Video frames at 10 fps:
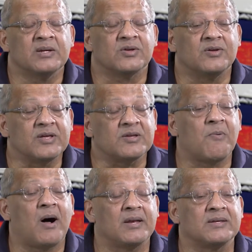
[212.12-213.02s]
So in this
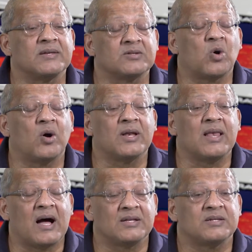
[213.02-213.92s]
one, this is quite a
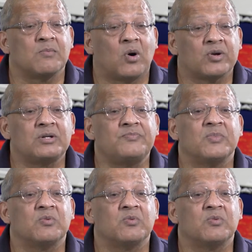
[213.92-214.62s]
large model.